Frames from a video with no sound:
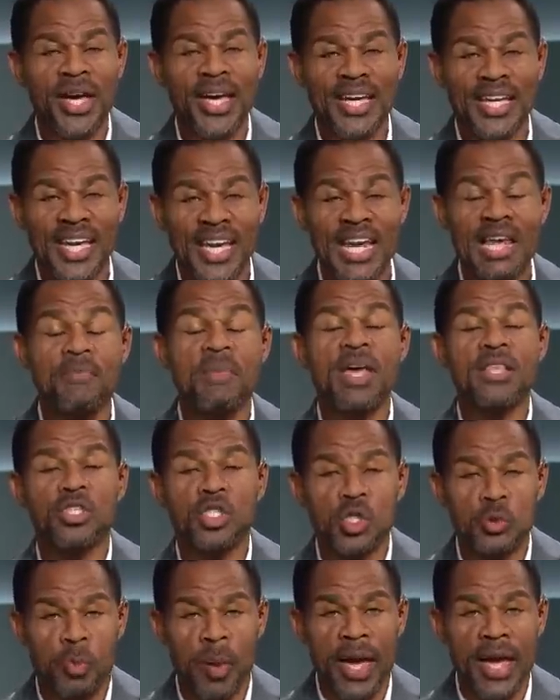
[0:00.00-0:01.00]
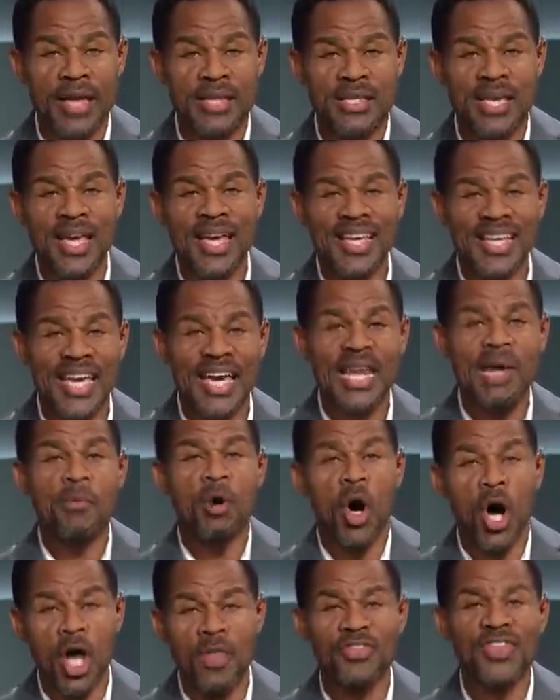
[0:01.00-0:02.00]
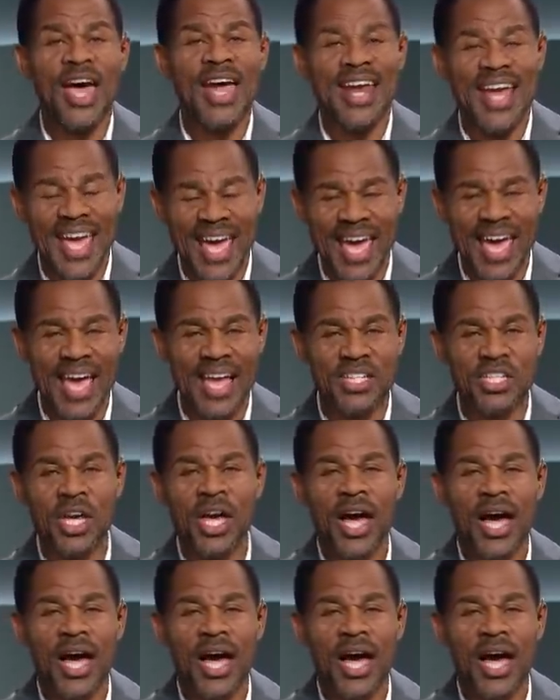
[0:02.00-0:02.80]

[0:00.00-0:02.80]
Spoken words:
get him in space, get him on that edge,